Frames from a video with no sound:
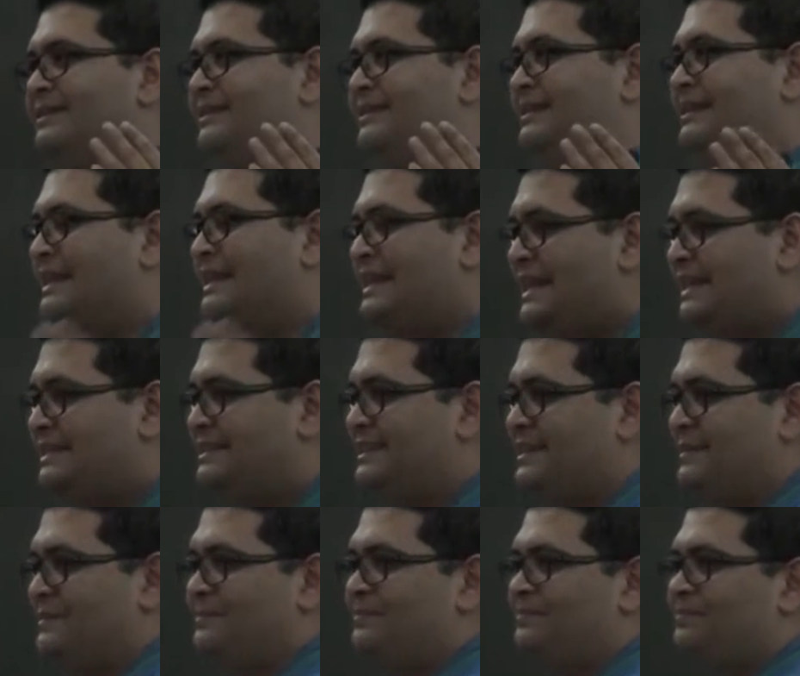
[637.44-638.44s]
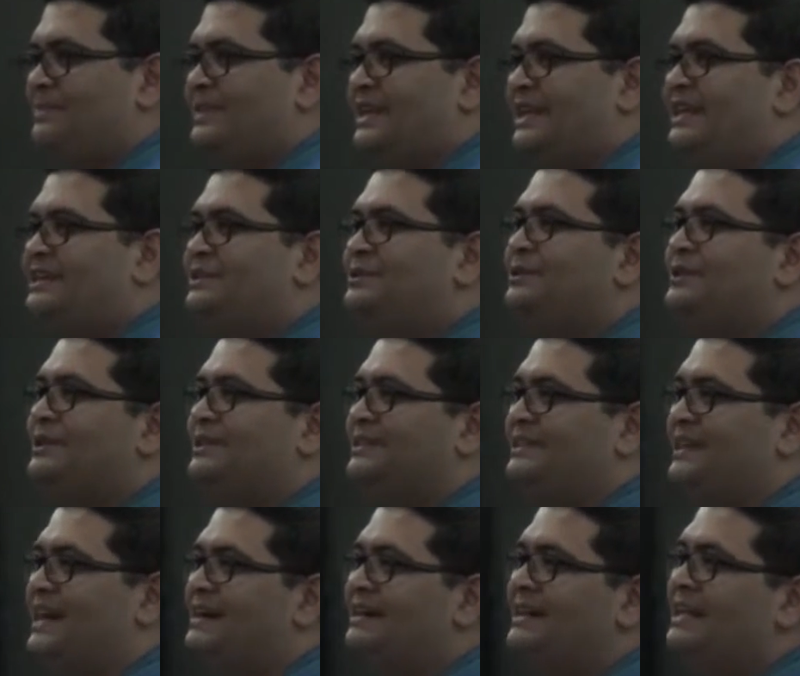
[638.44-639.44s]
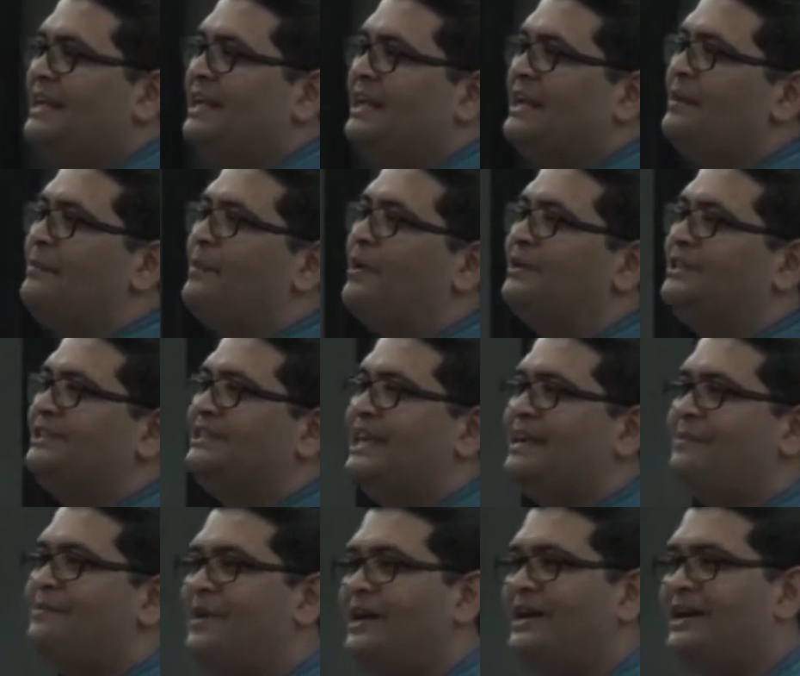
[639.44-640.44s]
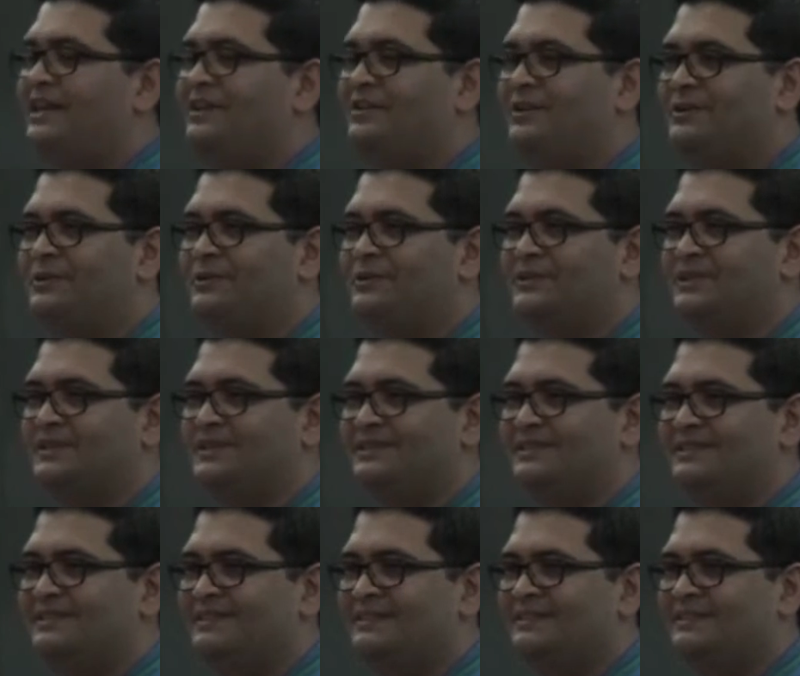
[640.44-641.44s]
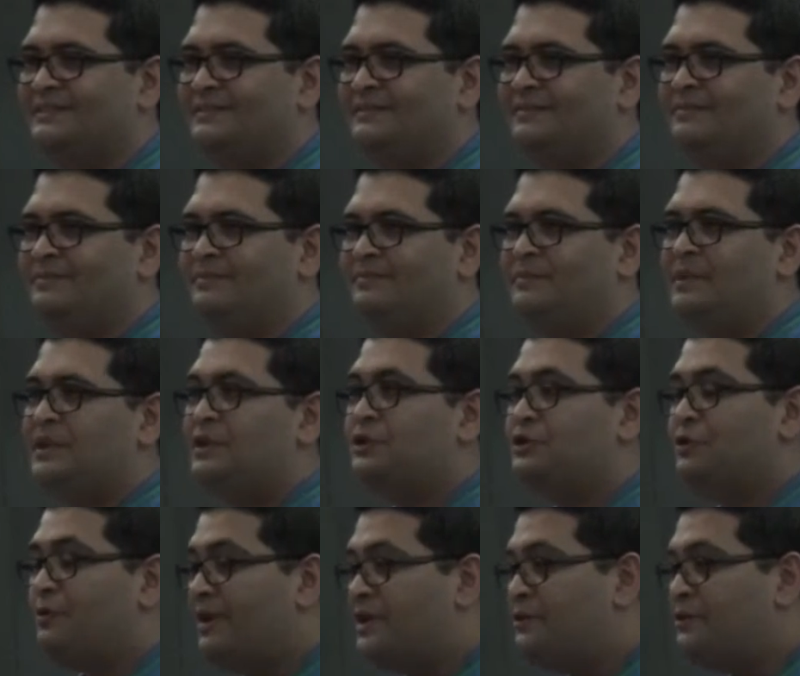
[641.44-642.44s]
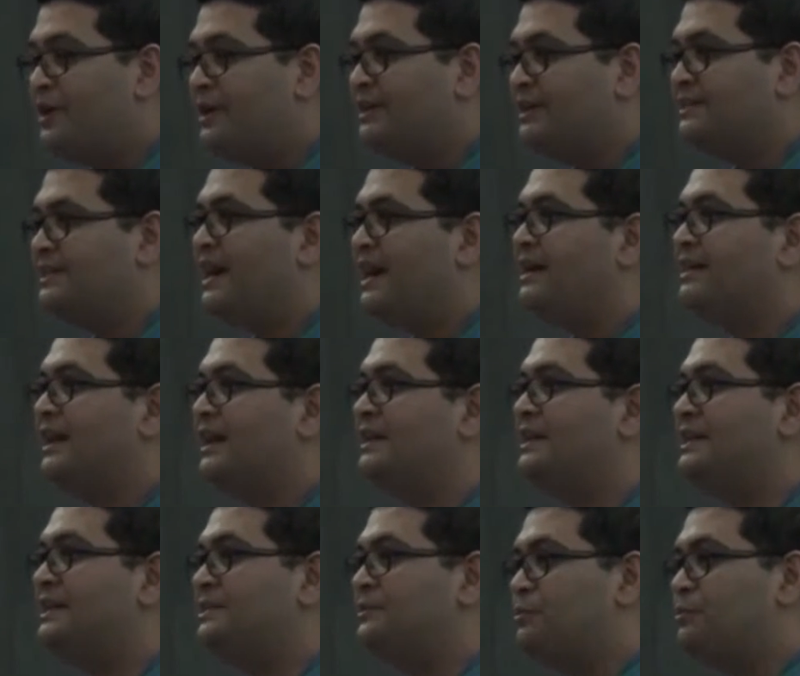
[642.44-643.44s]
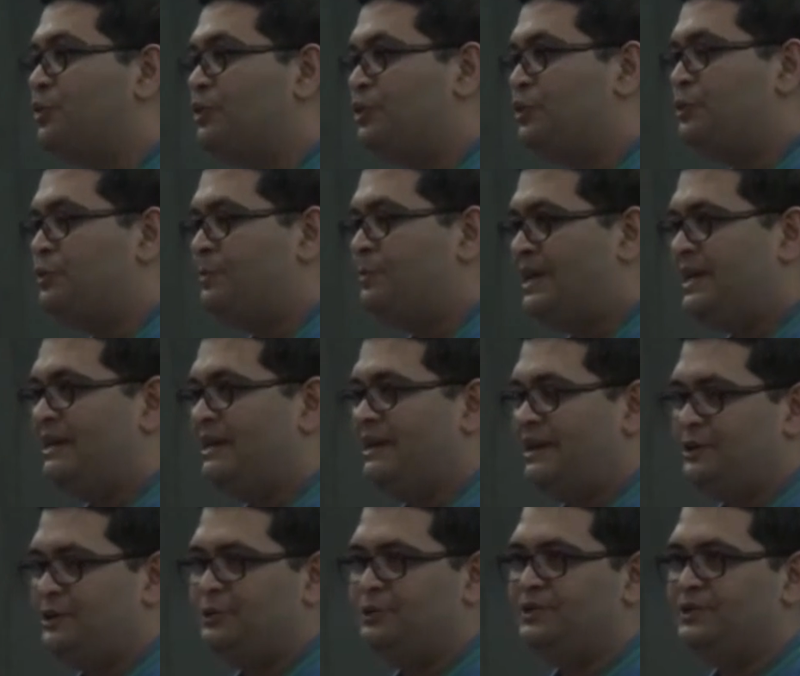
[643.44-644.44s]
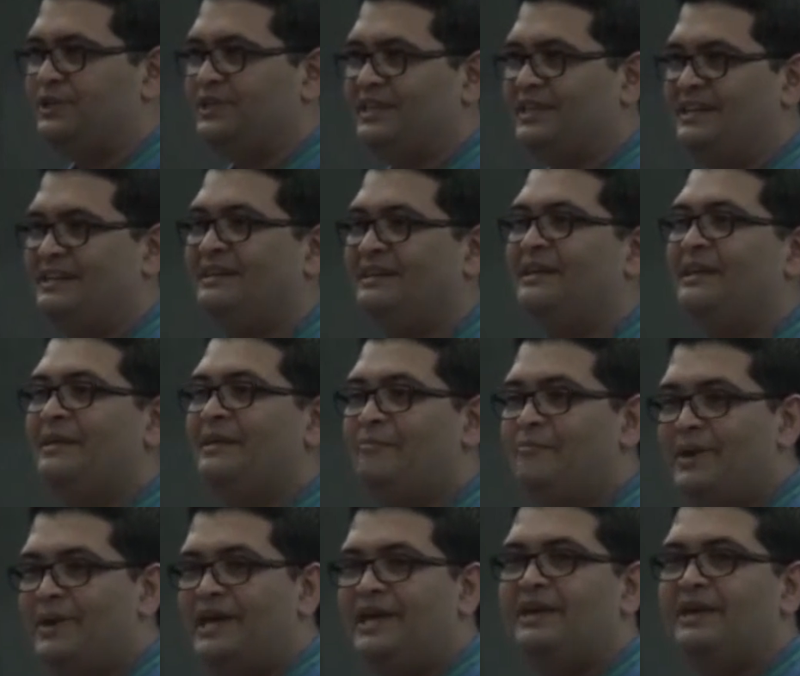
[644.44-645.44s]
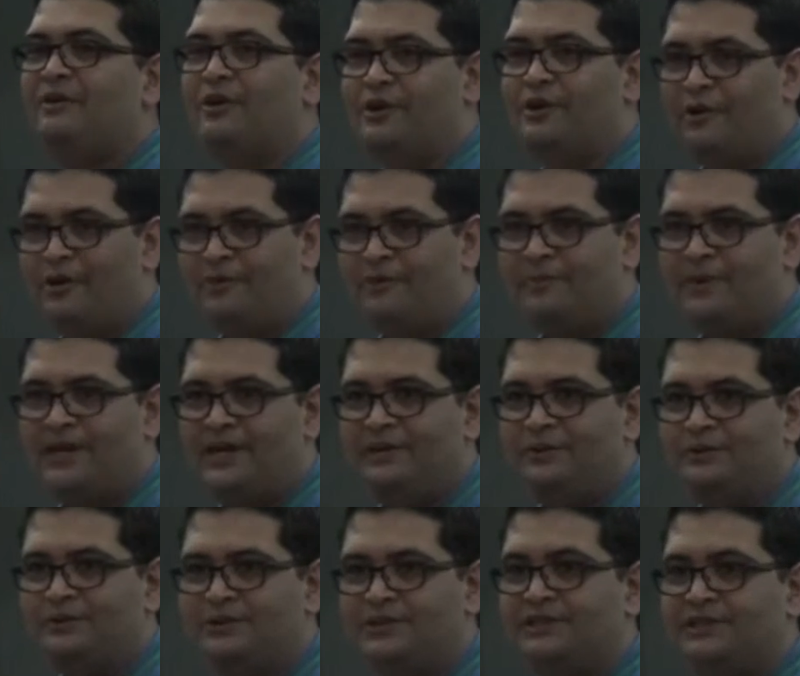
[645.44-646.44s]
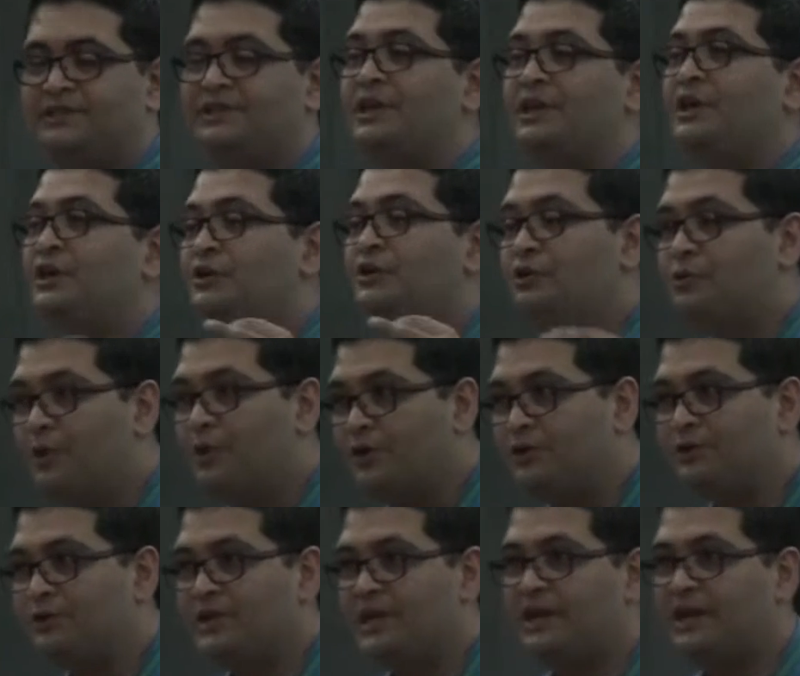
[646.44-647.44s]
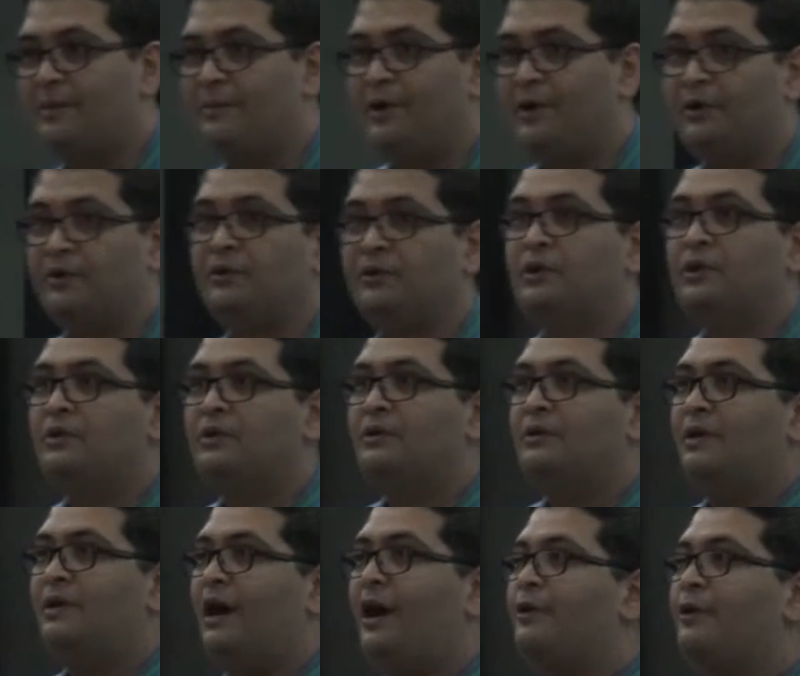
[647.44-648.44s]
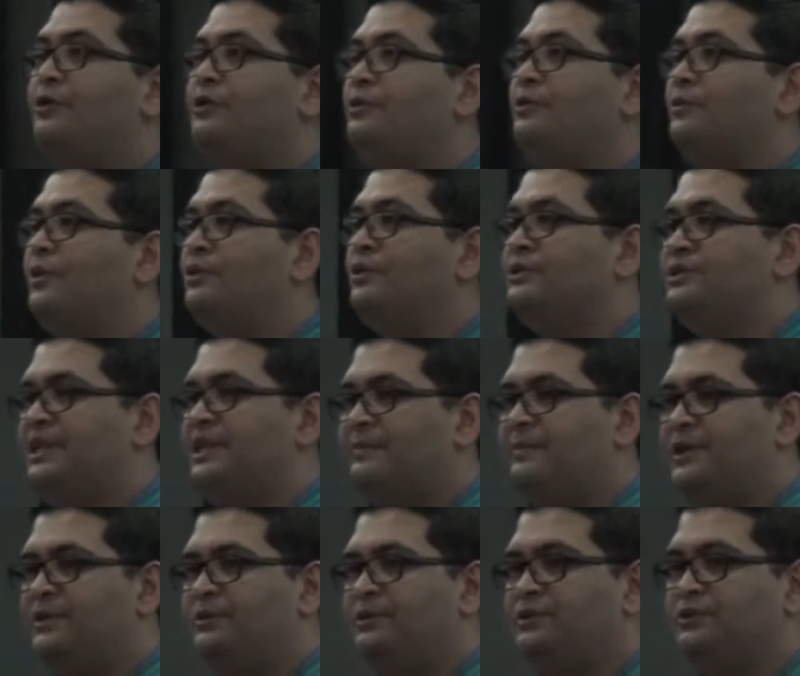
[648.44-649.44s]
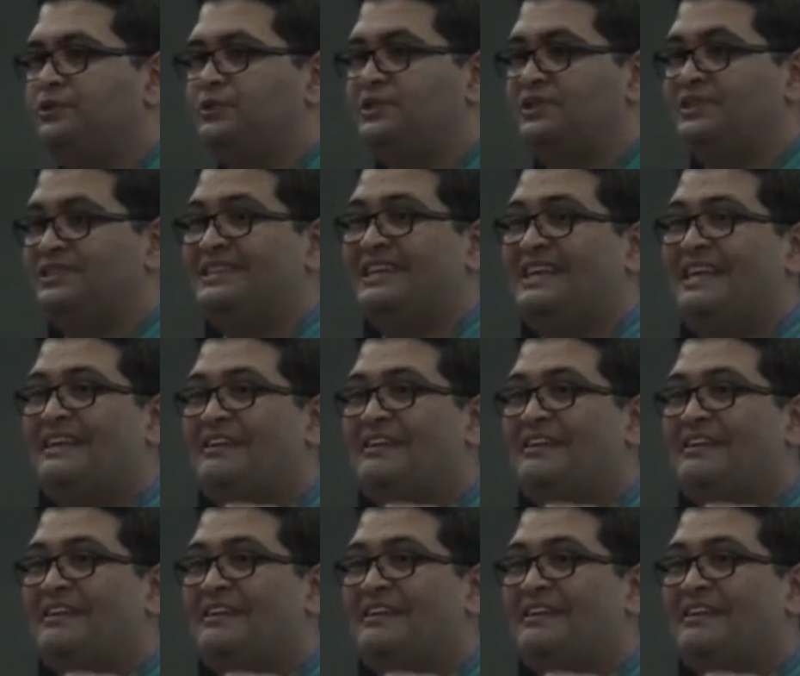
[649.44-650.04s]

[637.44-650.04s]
The next step is to start thinking about segmenting your users. So when you understand that there is more to being a user than paying or non-paying users, you want to think about how do you want to segment those users.